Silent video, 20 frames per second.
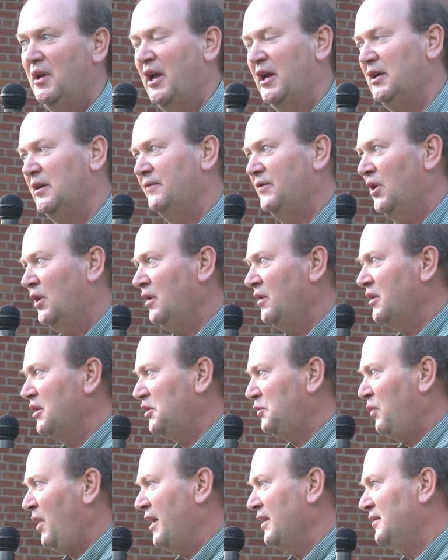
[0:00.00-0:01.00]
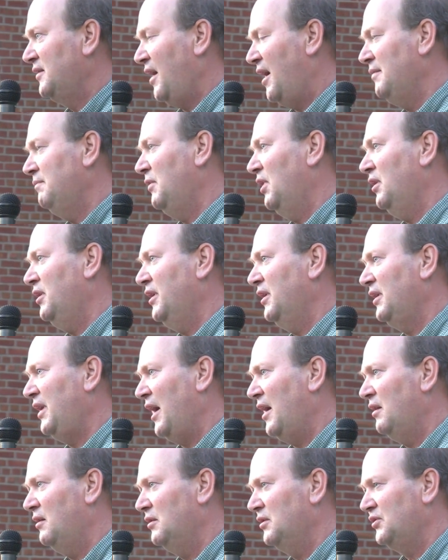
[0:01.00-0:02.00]
And if you're going to spread 10 million
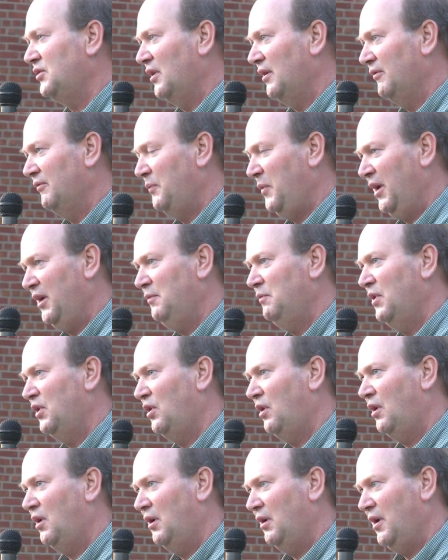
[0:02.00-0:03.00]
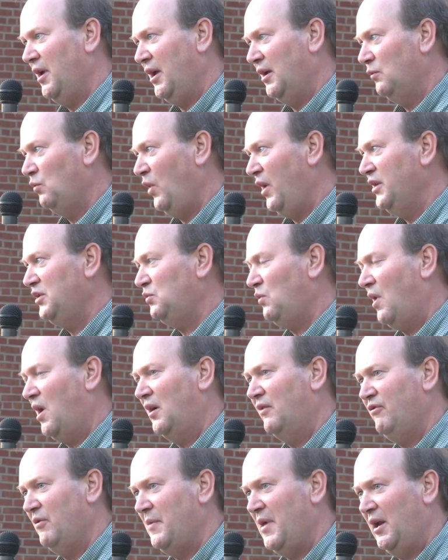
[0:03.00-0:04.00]
gallons of pig manure and
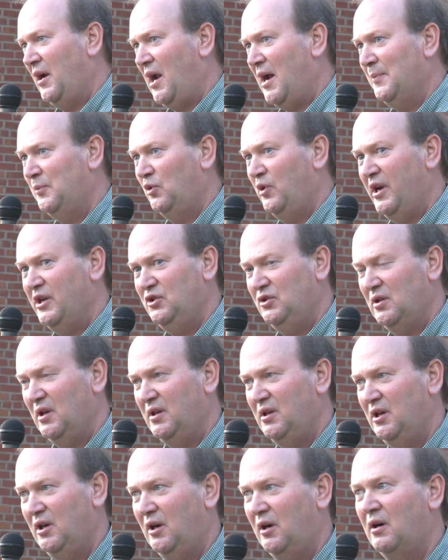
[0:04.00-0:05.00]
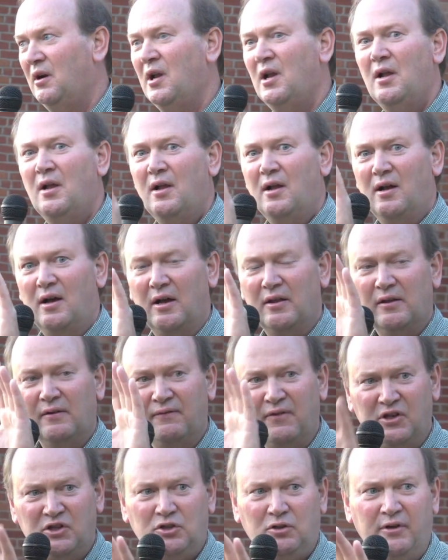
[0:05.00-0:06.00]
wastewater from that operation a year on the
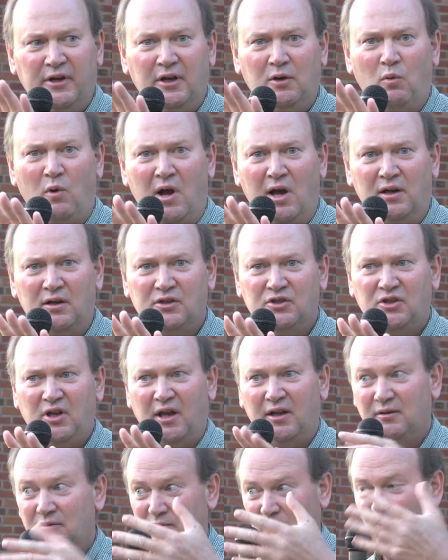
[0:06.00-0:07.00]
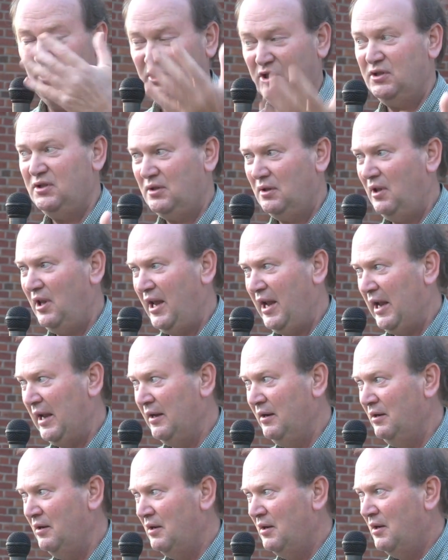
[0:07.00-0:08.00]
Fish Creek watershed, which is clay,
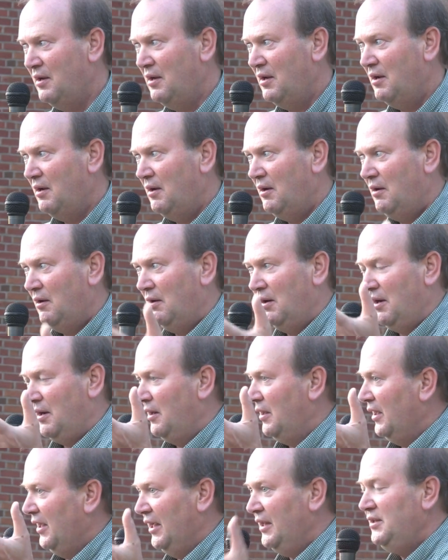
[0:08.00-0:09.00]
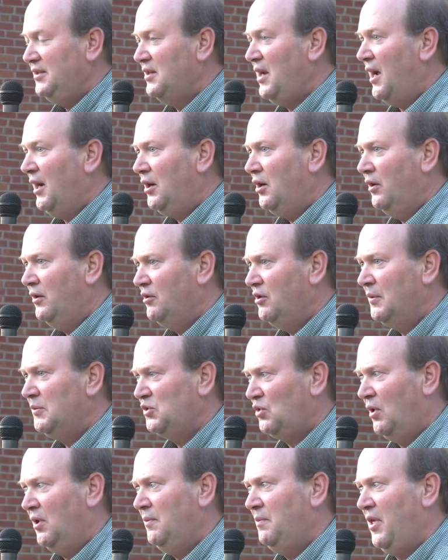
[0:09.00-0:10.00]
it's not going to
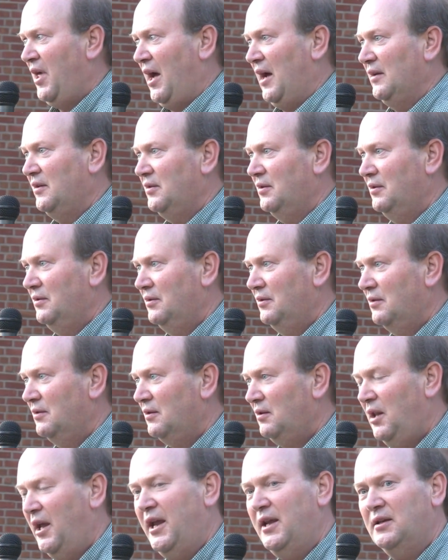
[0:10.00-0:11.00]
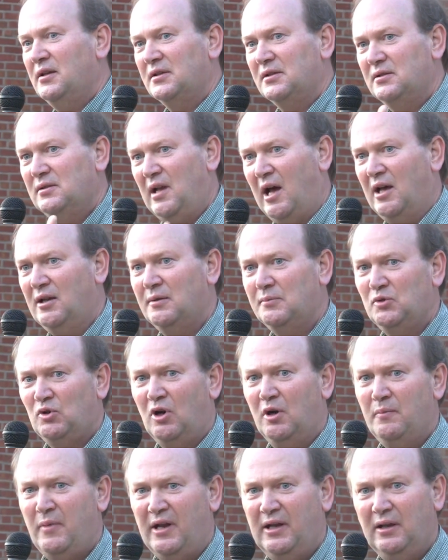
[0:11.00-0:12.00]
absorb that. Clay does not
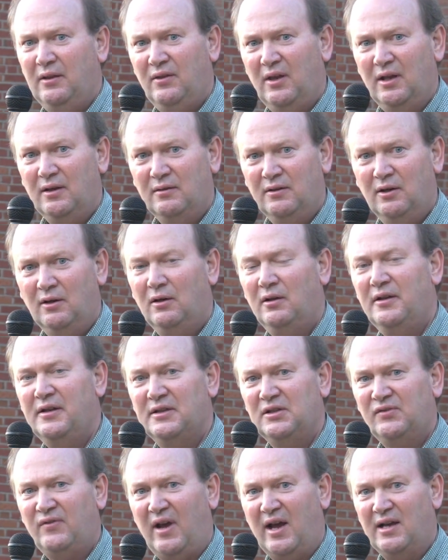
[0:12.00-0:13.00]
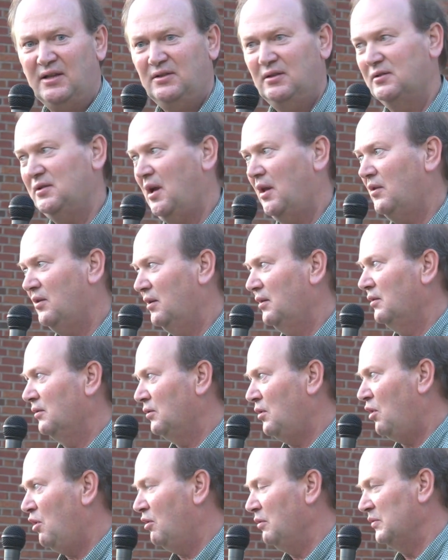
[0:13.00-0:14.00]
absorb anything nearly as fast as other
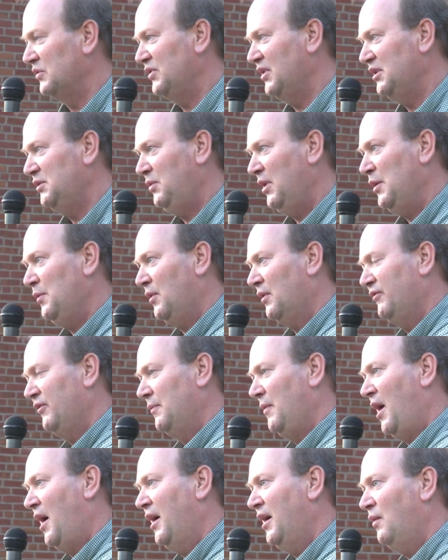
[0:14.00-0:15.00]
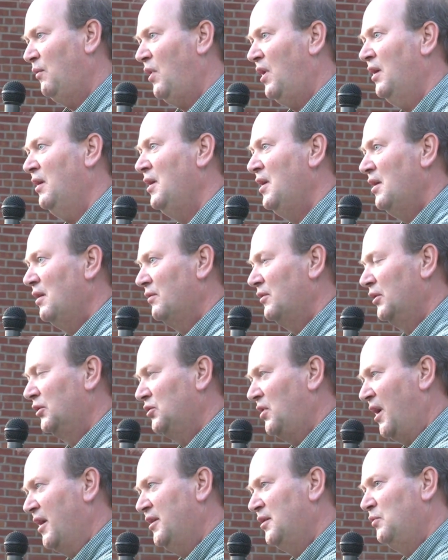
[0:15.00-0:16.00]
loams. These people are from Iowa. They're
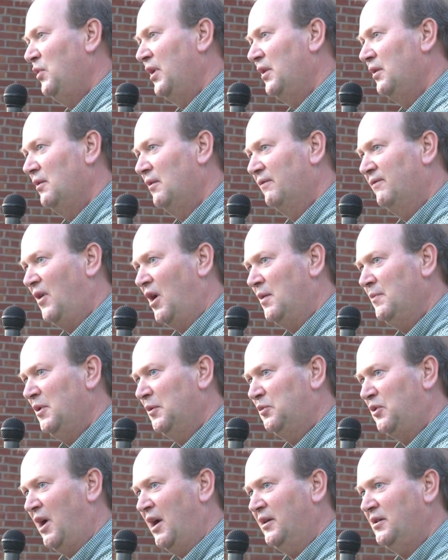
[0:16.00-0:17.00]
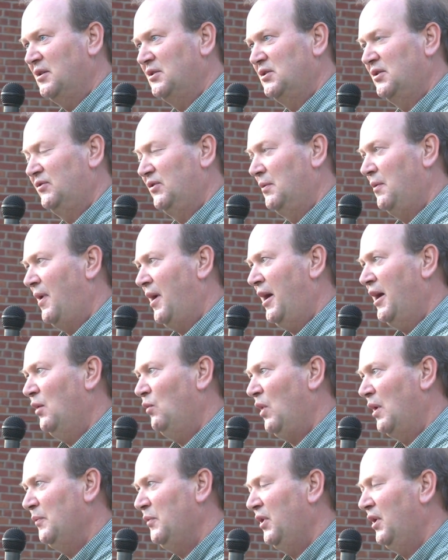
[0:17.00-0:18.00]
trying to bring their farming practices from
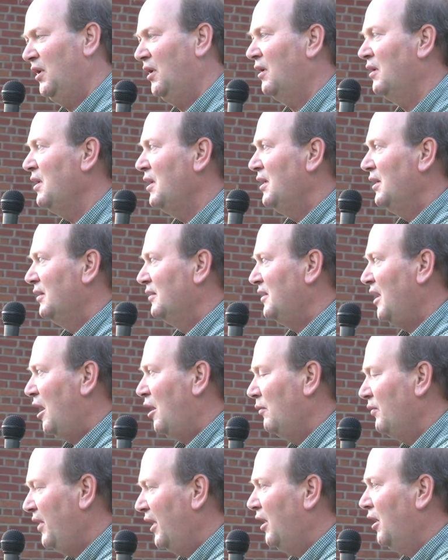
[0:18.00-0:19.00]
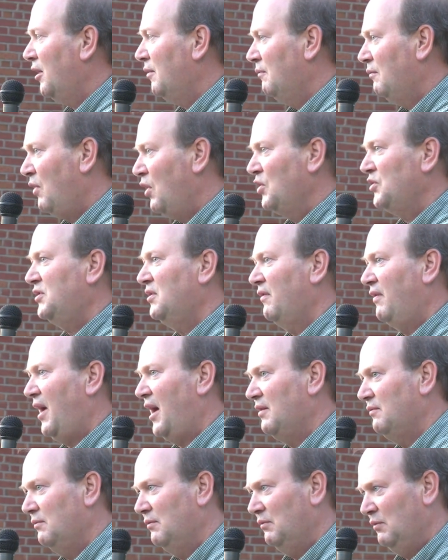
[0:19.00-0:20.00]
Iowa up here. Down there, most of
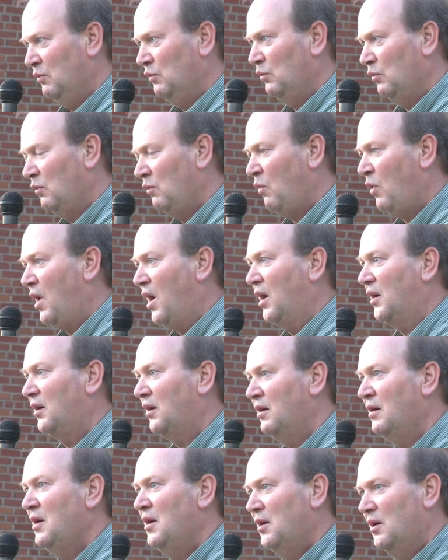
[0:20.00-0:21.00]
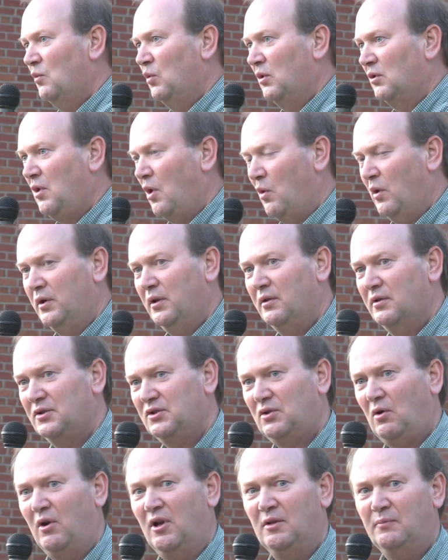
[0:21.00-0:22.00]
that water will go into the
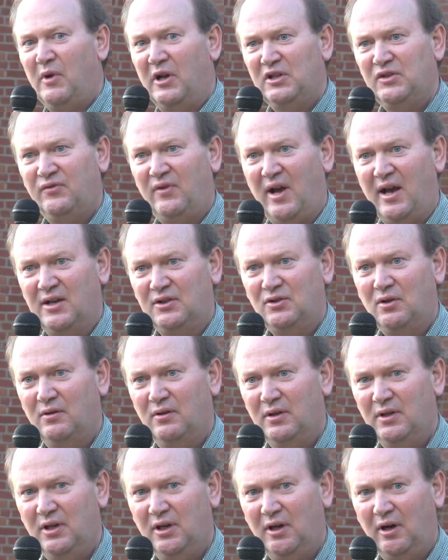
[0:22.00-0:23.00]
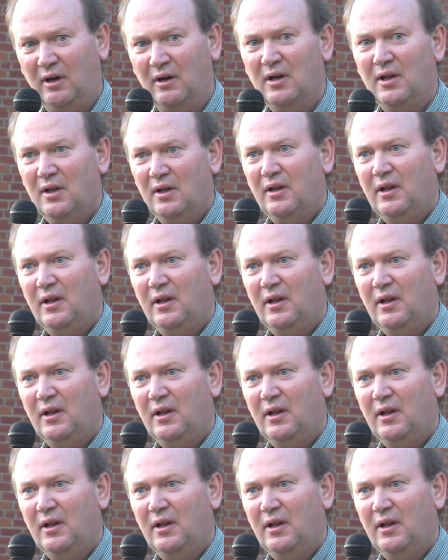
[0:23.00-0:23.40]
soil much faster than here.